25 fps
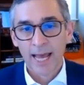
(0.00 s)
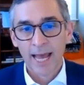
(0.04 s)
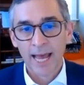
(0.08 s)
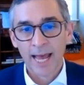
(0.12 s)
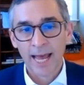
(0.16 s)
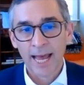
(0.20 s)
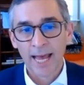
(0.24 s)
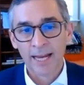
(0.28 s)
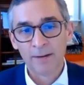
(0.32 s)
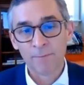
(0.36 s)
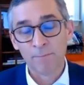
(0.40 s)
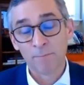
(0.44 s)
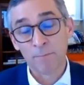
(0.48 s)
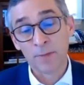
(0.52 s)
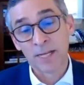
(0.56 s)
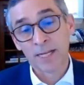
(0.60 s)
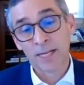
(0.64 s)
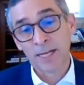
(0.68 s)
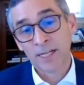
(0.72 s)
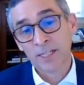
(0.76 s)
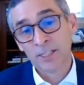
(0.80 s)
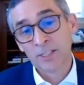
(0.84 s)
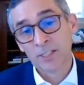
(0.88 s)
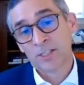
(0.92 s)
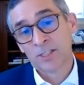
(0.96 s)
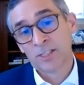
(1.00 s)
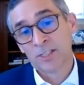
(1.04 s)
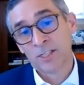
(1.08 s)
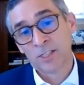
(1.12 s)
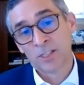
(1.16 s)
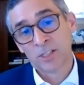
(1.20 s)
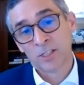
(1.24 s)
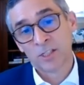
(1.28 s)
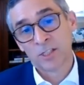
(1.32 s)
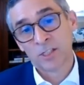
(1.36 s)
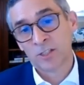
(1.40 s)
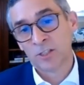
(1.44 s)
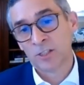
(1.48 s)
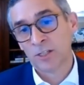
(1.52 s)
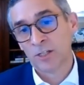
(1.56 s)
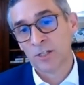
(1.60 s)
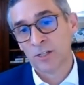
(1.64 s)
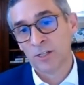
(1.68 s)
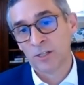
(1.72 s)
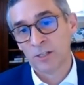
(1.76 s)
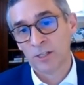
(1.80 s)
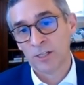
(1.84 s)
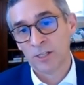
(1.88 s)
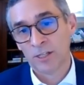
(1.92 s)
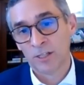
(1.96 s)
And because this is
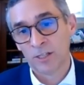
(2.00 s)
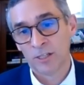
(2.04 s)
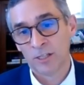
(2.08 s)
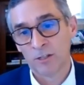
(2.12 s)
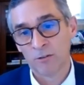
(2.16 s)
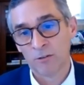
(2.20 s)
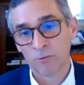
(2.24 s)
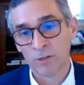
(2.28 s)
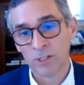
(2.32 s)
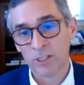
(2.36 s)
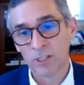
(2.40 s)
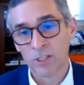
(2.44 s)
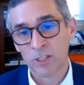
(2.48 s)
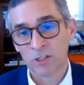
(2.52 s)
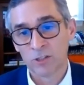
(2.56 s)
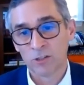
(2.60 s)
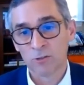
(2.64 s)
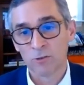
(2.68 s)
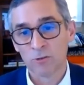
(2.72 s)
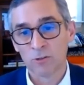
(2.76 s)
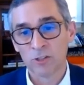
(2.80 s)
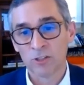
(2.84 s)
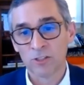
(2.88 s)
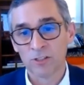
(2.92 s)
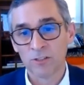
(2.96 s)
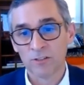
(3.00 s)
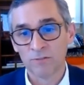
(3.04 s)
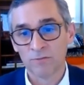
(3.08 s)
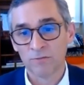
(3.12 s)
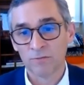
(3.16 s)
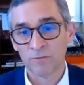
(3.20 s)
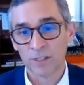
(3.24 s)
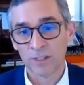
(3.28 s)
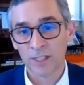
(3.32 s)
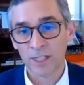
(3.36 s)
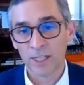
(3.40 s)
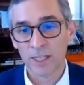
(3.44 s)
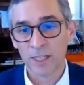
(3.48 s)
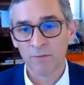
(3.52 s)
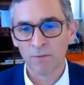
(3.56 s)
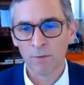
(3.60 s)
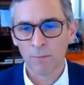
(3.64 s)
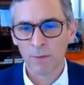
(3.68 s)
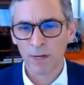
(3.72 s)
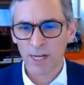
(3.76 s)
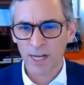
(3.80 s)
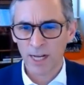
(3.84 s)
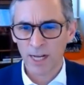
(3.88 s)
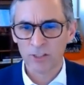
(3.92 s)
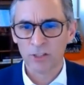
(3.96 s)
the, the source of lithium
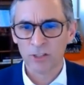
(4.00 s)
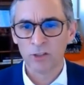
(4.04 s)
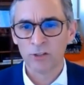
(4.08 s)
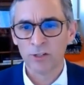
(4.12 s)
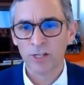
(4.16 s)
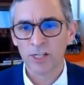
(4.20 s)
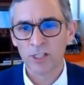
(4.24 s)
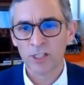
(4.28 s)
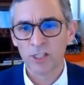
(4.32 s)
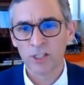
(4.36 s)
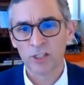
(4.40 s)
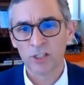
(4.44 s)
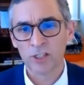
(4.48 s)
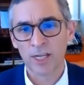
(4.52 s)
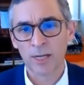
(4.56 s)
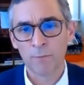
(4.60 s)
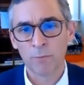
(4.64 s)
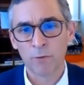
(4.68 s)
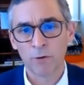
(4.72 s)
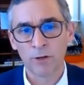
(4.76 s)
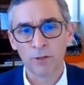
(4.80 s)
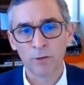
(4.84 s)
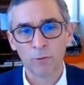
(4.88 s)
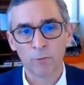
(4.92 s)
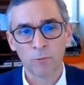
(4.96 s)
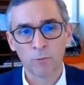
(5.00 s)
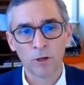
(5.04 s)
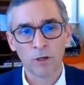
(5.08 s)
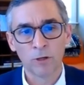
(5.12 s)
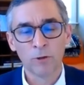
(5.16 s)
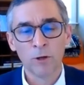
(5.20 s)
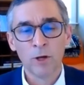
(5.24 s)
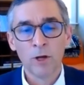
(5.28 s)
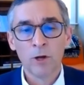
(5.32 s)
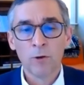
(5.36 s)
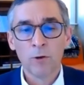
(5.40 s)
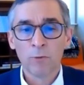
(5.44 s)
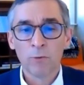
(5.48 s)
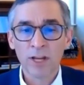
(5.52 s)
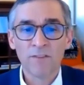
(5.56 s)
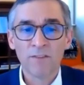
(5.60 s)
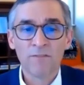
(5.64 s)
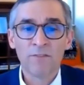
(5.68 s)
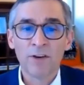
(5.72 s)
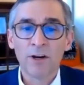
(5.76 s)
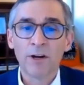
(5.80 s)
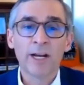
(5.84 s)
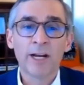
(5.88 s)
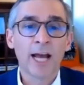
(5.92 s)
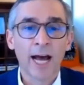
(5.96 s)
from a concentration standpoint in the world, we
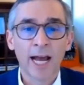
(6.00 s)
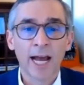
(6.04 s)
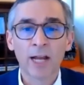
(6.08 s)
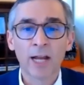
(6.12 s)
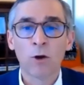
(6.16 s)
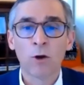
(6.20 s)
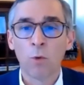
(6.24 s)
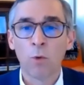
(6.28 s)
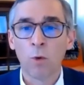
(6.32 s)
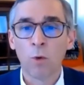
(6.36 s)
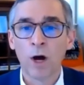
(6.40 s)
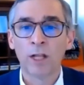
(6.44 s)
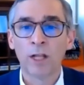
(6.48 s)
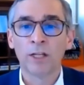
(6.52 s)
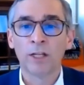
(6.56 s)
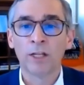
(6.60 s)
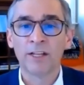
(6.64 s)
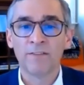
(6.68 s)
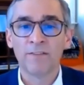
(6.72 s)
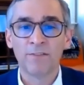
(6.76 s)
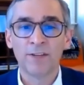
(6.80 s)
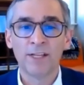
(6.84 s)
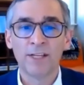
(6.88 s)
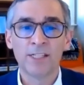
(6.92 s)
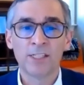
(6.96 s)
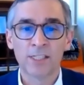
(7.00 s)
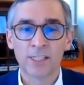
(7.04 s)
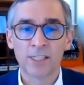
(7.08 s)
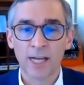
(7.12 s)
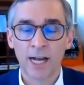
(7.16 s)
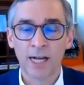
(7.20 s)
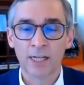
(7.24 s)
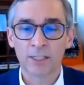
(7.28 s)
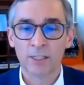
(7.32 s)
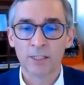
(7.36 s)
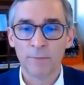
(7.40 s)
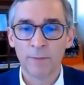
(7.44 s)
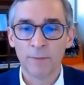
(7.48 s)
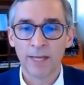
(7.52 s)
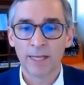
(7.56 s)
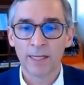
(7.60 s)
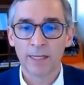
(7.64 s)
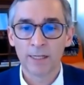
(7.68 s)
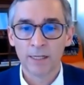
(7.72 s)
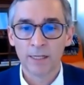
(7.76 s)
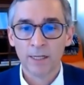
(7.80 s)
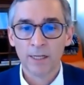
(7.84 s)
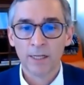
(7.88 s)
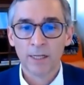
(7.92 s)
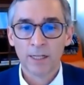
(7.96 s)
get a very high quality feedstock to
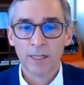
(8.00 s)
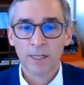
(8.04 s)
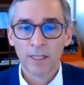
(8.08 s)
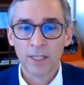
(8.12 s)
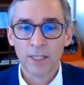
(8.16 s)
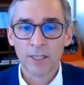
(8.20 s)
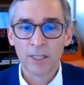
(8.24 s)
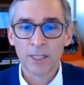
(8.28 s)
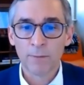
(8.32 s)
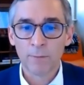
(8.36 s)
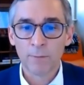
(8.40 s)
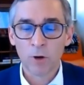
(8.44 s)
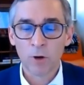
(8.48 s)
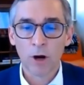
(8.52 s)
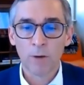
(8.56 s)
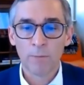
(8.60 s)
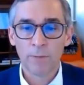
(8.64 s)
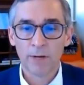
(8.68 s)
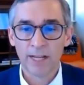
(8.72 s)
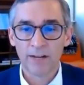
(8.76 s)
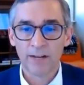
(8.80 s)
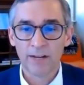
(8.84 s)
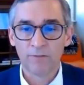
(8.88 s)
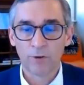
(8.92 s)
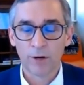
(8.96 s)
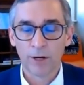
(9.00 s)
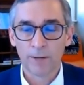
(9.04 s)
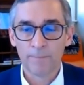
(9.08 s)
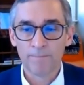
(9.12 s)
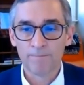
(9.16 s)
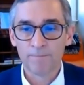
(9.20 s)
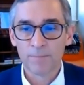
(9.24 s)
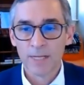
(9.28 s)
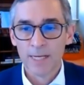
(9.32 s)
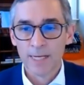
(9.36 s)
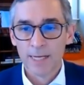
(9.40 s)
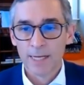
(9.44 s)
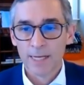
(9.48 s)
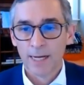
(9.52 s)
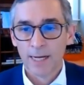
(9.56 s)
make lithium carbonate from.